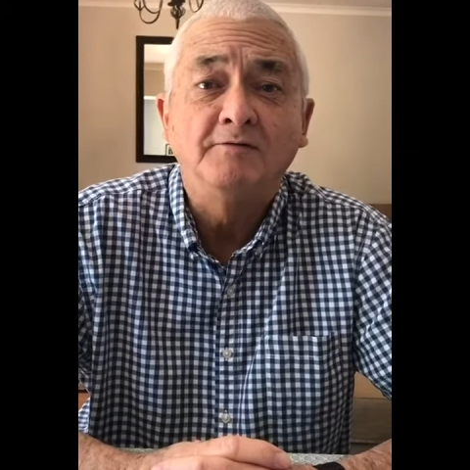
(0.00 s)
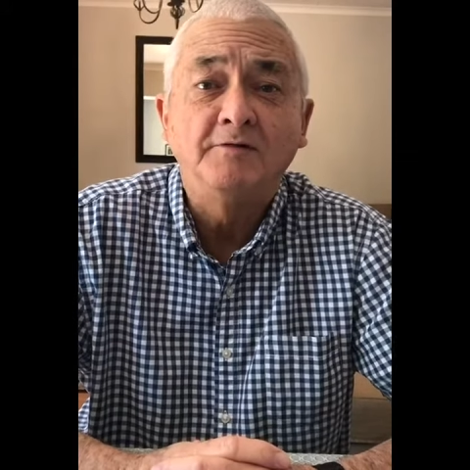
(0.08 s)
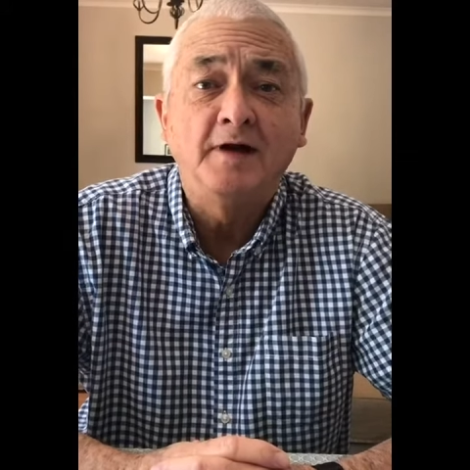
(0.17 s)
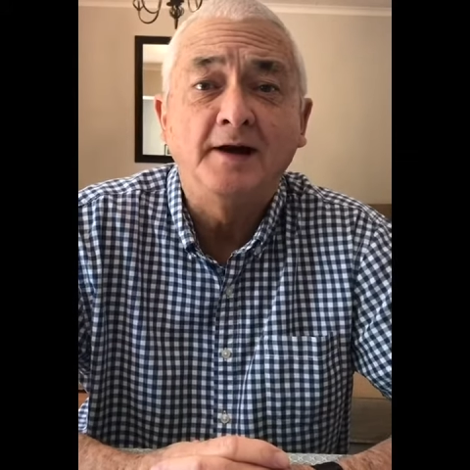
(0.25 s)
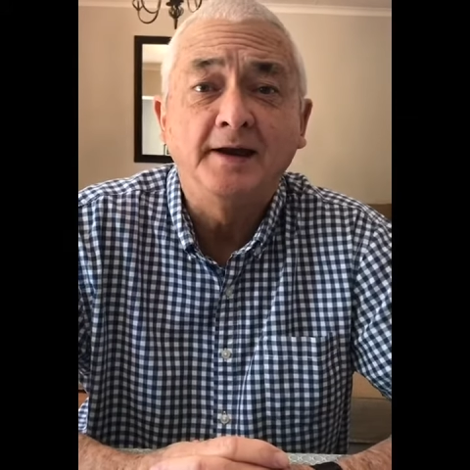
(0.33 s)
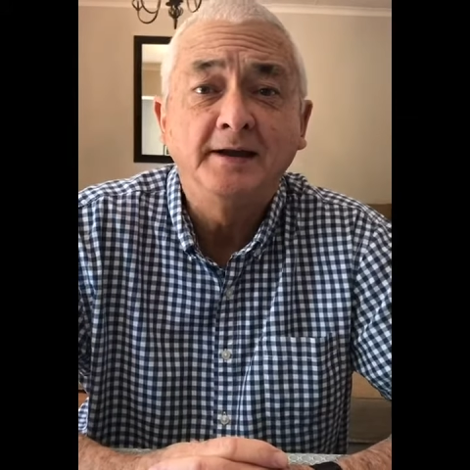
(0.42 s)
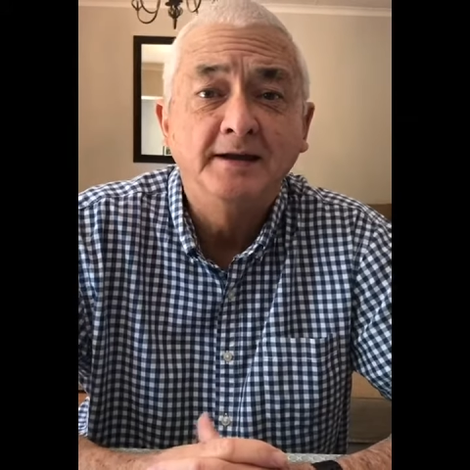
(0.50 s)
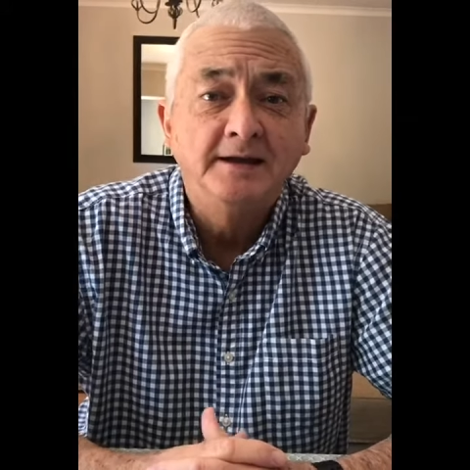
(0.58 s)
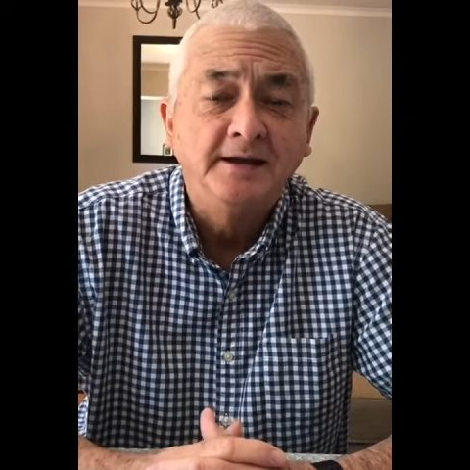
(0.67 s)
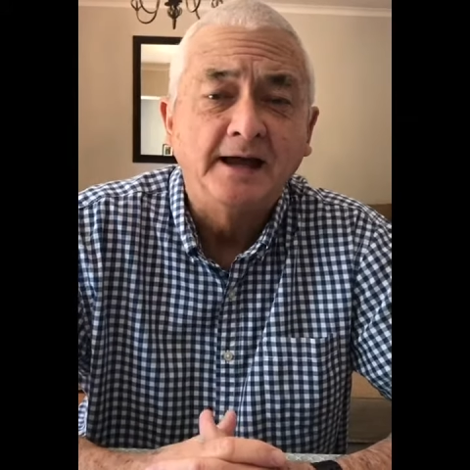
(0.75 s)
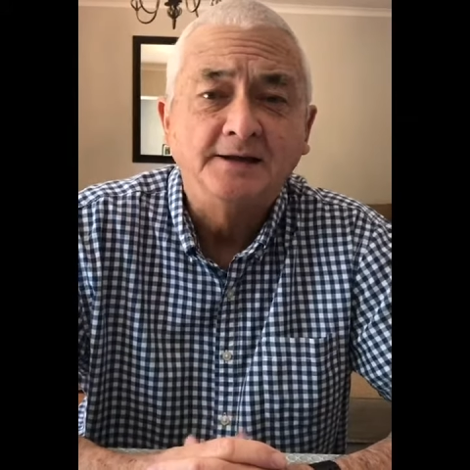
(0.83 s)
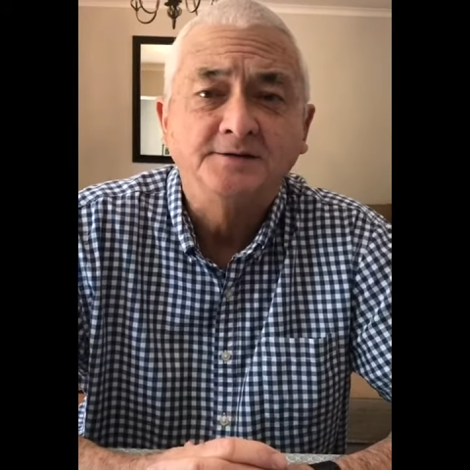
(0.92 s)
Friday
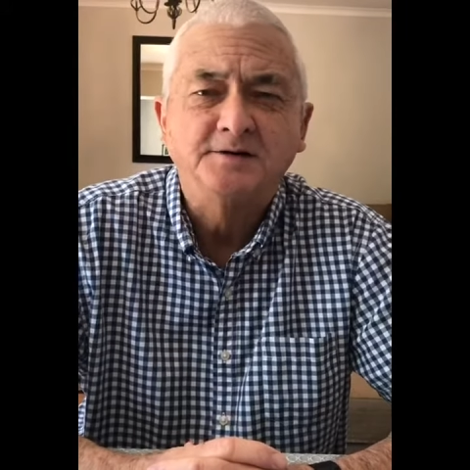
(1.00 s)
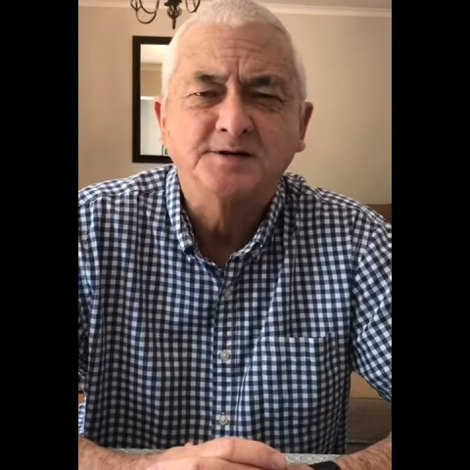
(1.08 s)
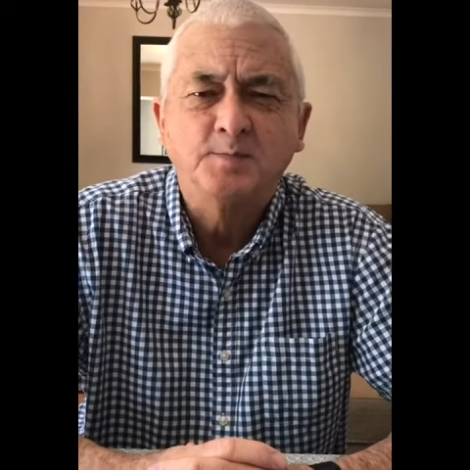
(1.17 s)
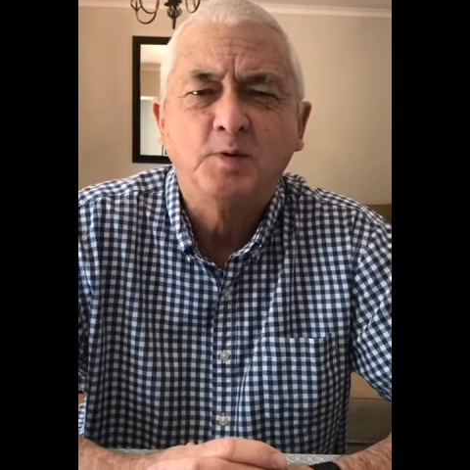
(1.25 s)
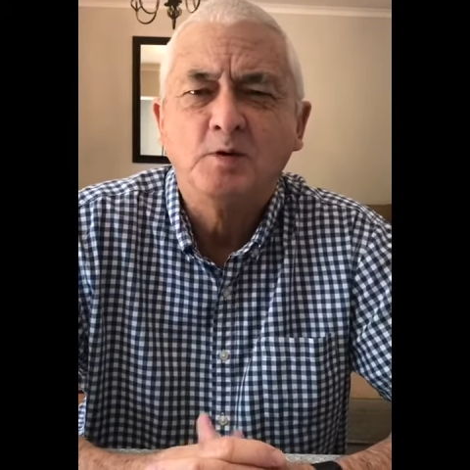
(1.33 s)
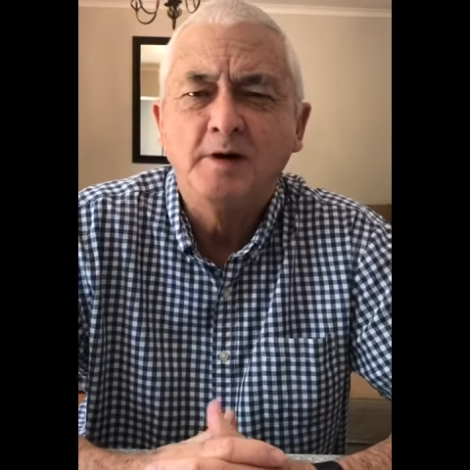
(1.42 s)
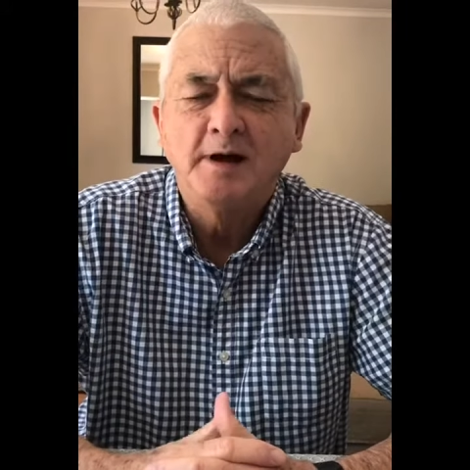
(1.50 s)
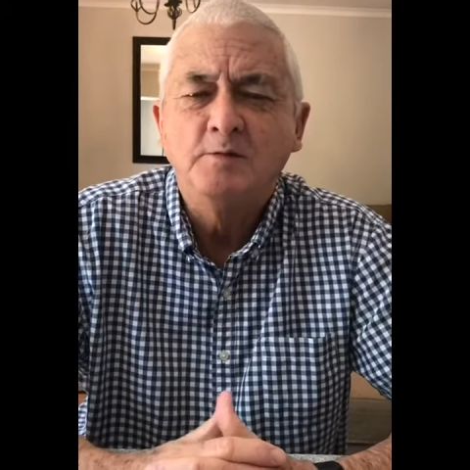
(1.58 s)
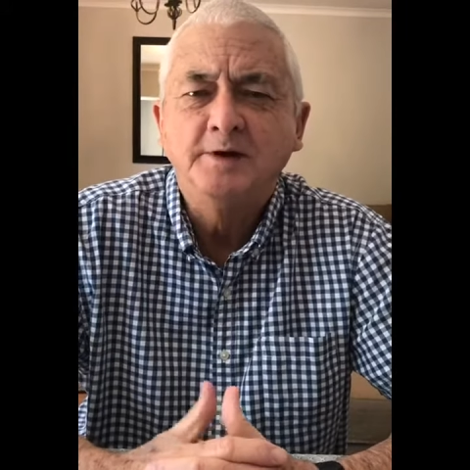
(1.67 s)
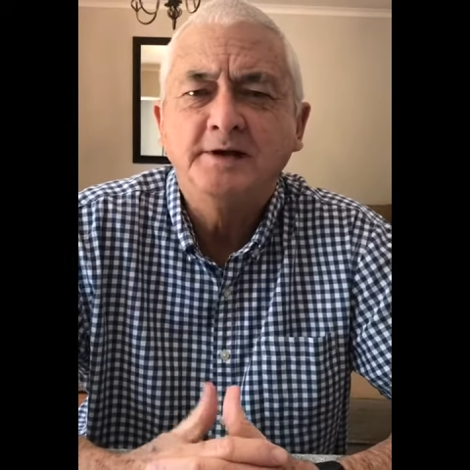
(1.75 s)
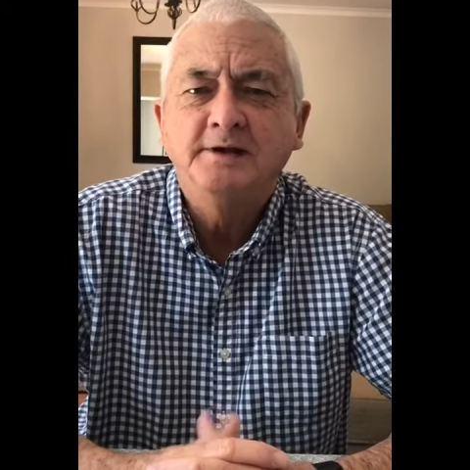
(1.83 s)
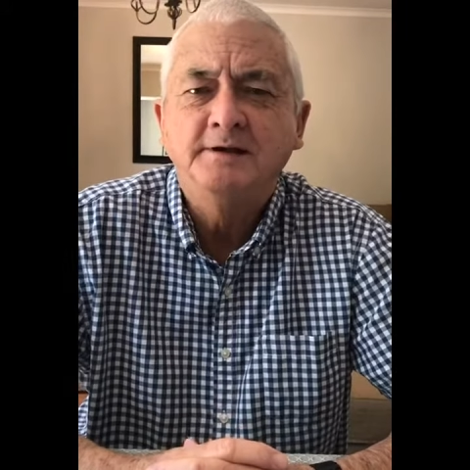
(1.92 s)
and to explore how
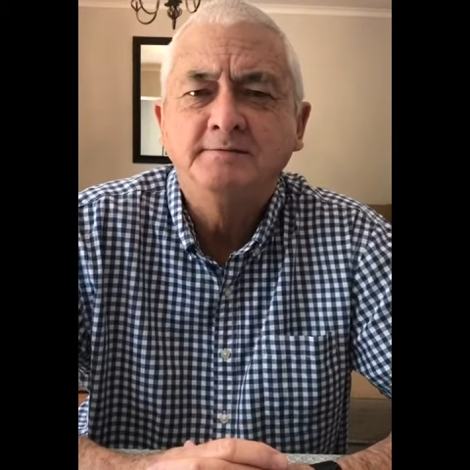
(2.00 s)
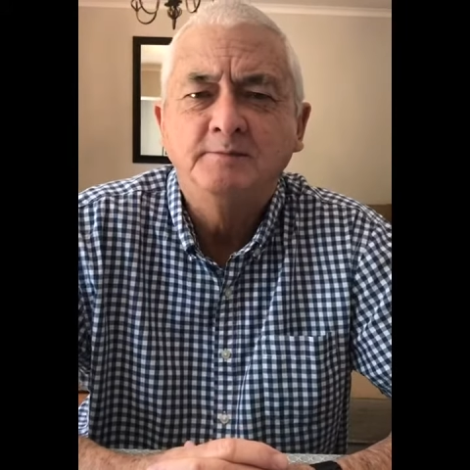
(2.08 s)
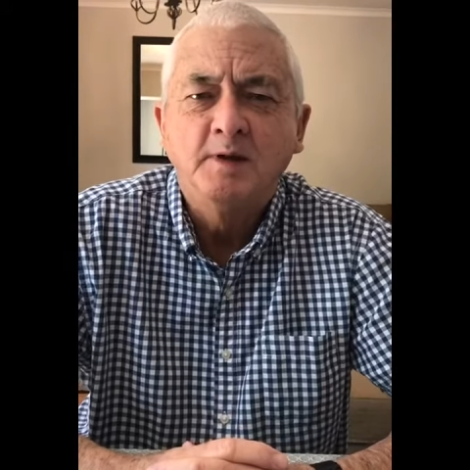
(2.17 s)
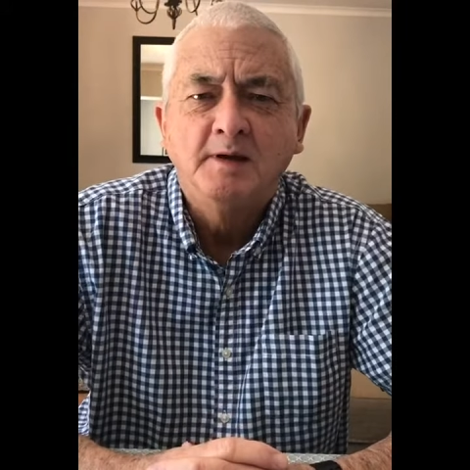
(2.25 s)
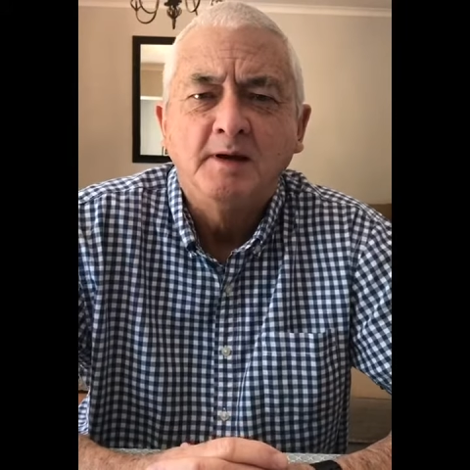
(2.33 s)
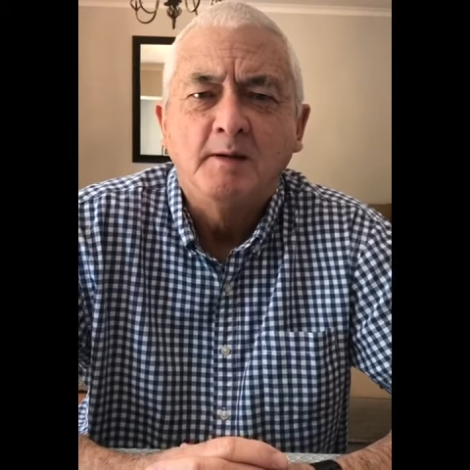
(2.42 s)
we can